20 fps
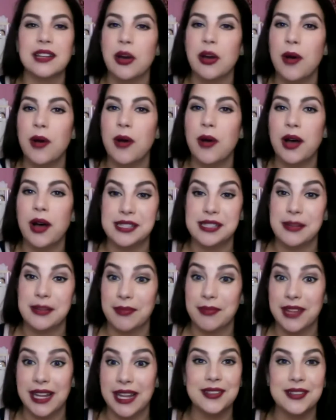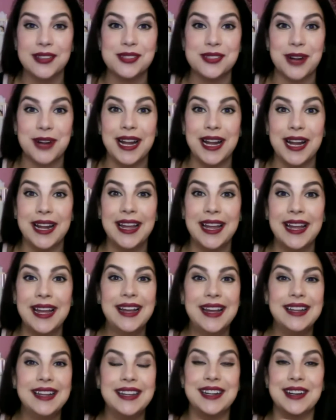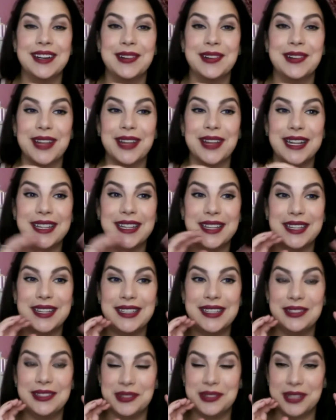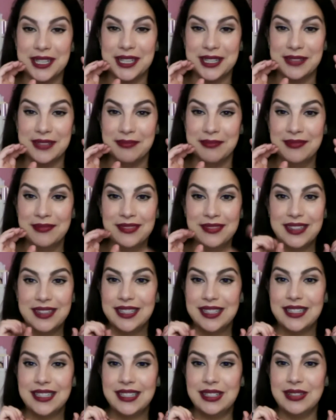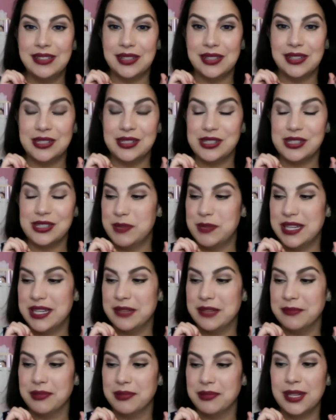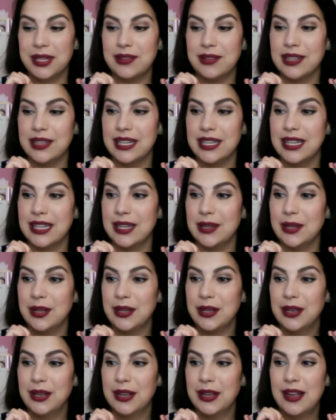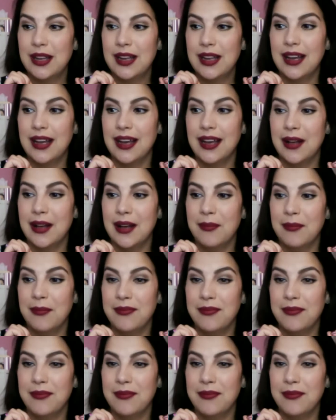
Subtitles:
go on to something else, right? Like you can just be completely ADD